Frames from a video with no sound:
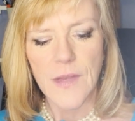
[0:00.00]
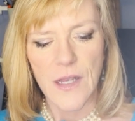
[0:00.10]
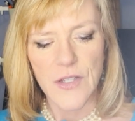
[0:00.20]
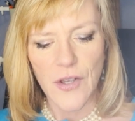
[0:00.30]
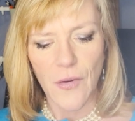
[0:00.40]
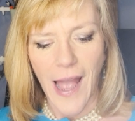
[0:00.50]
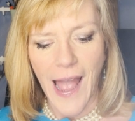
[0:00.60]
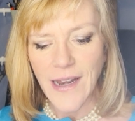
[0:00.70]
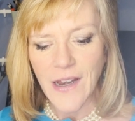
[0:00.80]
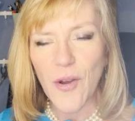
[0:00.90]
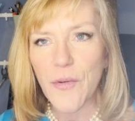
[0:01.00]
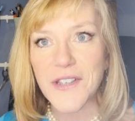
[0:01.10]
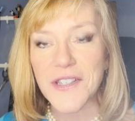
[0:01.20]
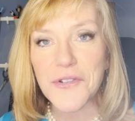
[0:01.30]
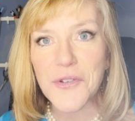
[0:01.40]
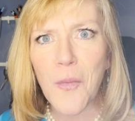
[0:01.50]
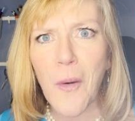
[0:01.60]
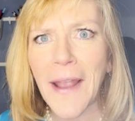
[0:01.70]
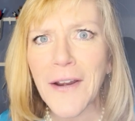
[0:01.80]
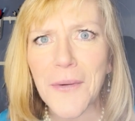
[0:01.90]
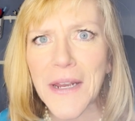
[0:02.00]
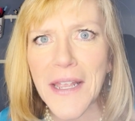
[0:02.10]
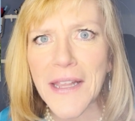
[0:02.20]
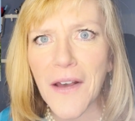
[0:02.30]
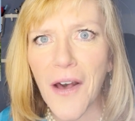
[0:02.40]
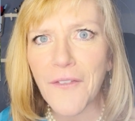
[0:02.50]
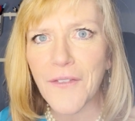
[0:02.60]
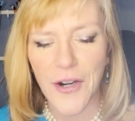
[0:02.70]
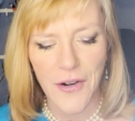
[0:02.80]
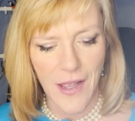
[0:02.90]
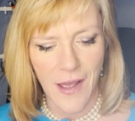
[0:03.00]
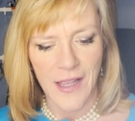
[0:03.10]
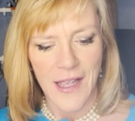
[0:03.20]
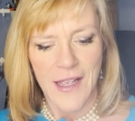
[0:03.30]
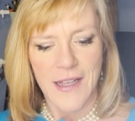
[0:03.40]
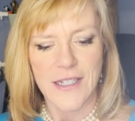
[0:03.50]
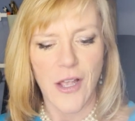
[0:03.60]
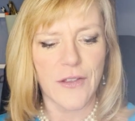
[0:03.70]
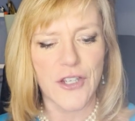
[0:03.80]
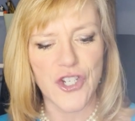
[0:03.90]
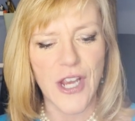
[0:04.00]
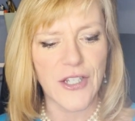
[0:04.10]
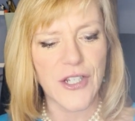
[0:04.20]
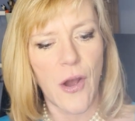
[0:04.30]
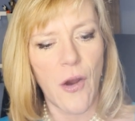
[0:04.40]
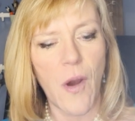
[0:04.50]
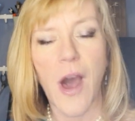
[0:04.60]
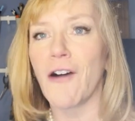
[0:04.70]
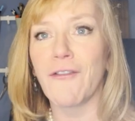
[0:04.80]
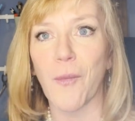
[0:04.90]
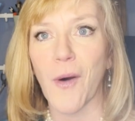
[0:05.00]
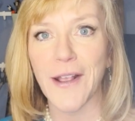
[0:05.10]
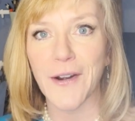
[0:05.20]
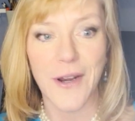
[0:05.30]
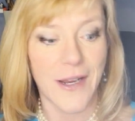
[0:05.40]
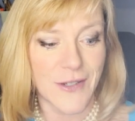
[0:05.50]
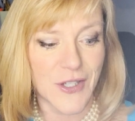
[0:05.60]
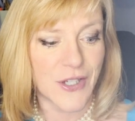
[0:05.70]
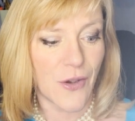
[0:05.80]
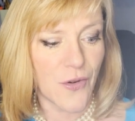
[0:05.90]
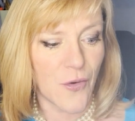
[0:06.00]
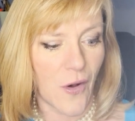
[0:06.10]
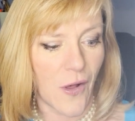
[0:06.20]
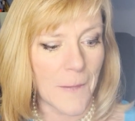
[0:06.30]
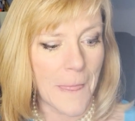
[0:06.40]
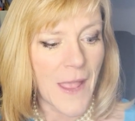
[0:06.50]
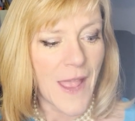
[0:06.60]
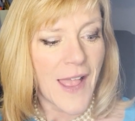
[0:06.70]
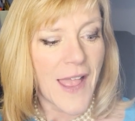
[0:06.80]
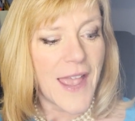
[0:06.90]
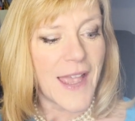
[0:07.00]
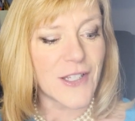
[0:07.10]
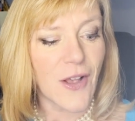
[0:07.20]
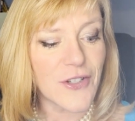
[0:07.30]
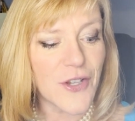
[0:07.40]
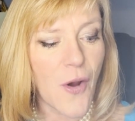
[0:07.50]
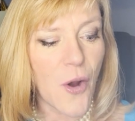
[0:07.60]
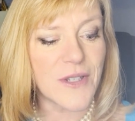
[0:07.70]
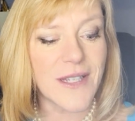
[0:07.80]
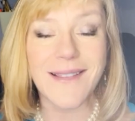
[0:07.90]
So I didn't know this. There's a winery in the Huff area. It's called the Chateau Huff Winery. So cool. It's also home to